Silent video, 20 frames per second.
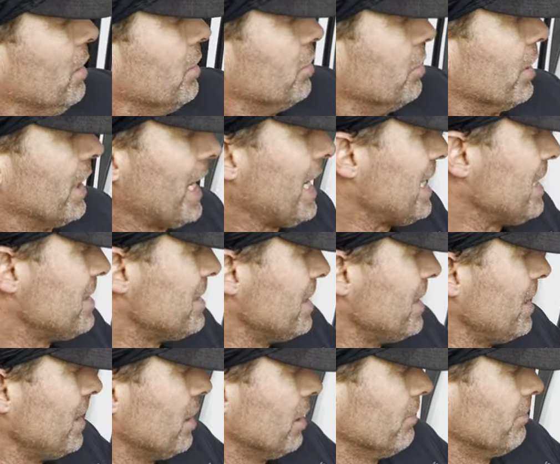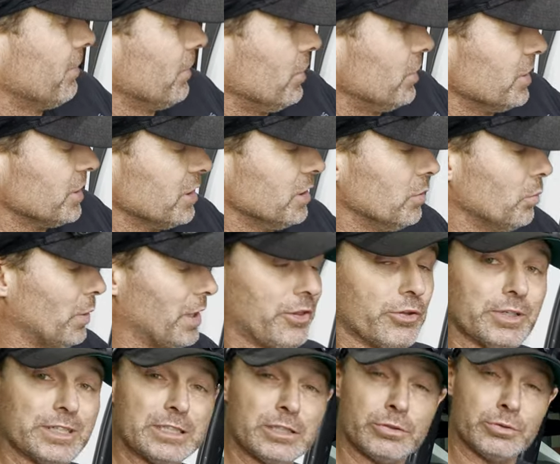your A C converter,
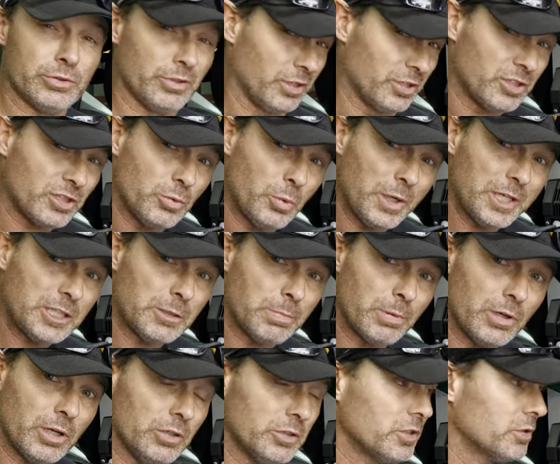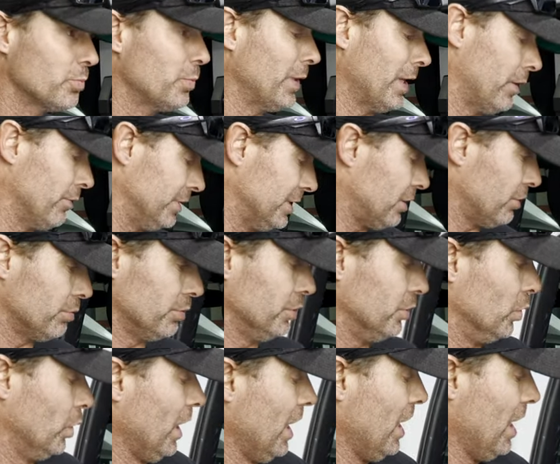whether it's through the Switch Pros, whether it's
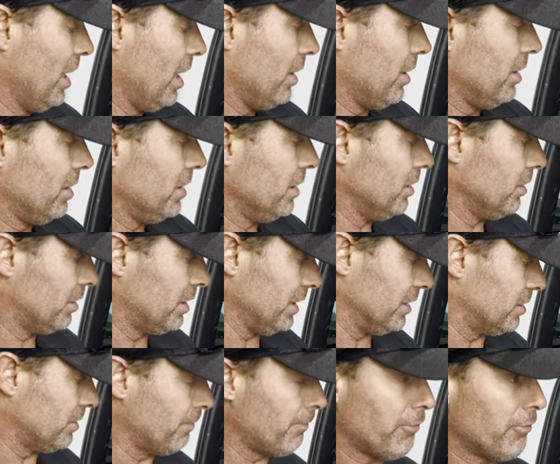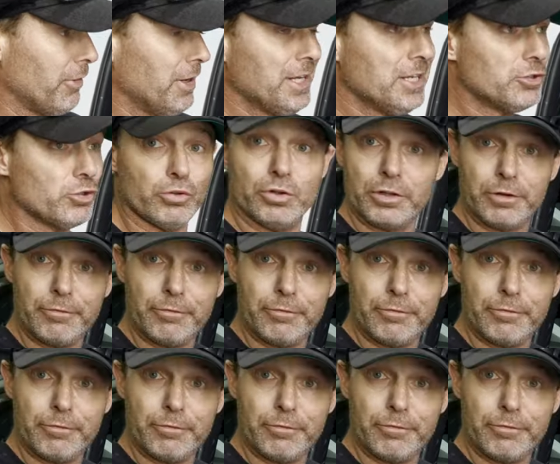through this fridge or